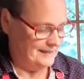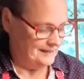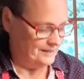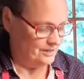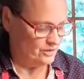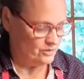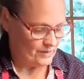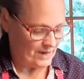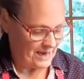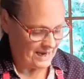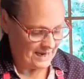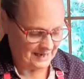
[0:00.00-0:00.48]

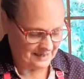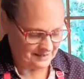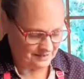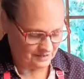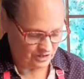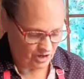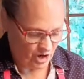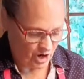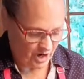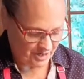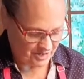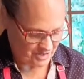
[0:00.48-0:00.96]
grand
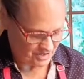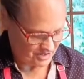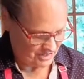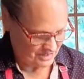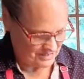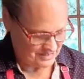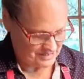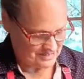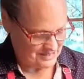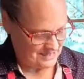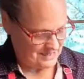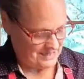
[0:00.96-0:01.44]

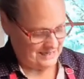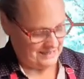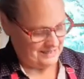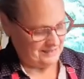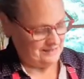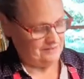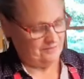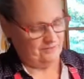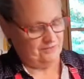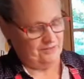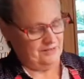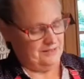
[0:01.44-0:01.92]
largeness,
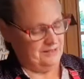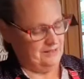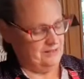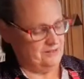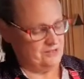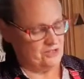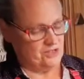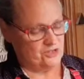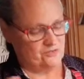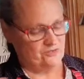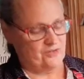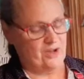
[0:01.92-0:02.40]
and they're
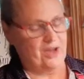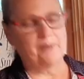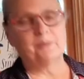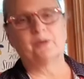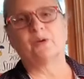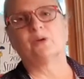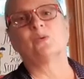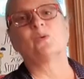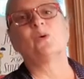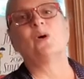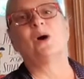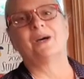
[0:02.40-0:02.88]
just fiber
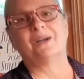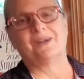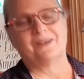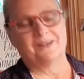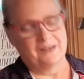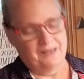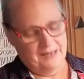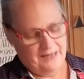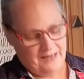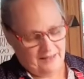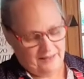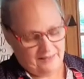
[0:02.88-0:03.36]
and water.
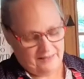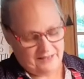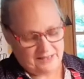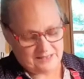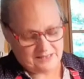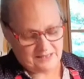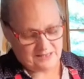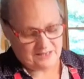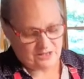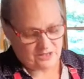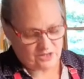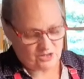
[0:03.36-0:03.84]

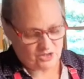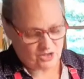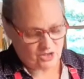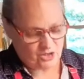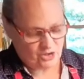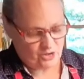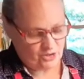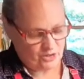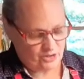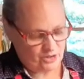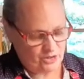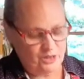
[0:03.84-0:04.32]
This is a
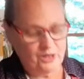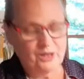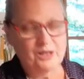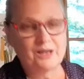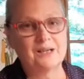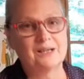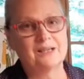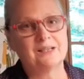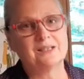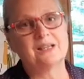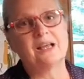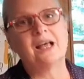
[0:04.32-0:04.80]
sugar,
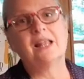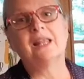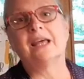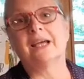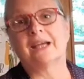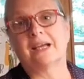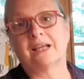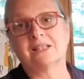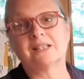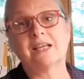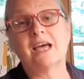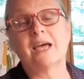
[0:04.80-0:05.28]

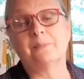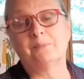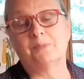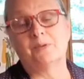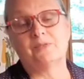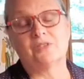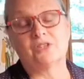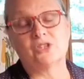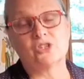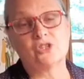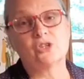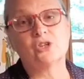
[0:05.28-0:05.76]
like a type
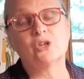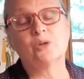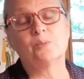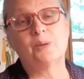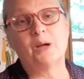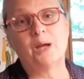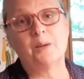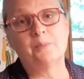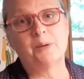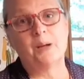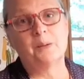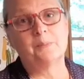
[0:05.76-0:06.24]
of a sugar
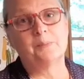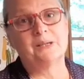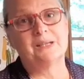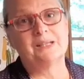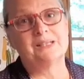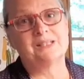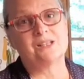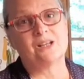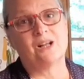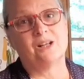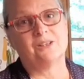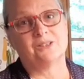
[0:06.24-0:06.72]
pie pumpkin.
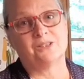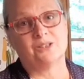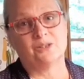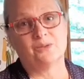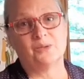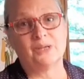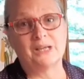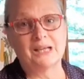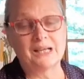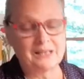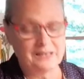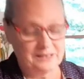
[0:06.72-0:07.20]
It's called a New
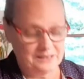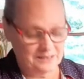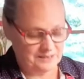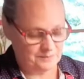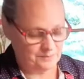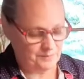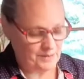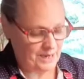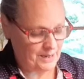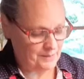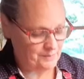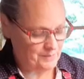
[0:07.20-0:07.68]
England
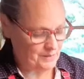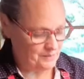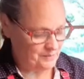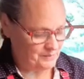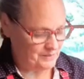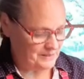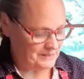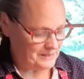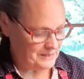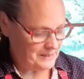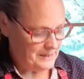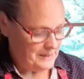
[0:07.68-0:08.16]
pie
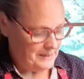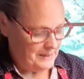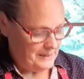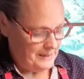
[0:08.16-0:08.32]
pumpkin.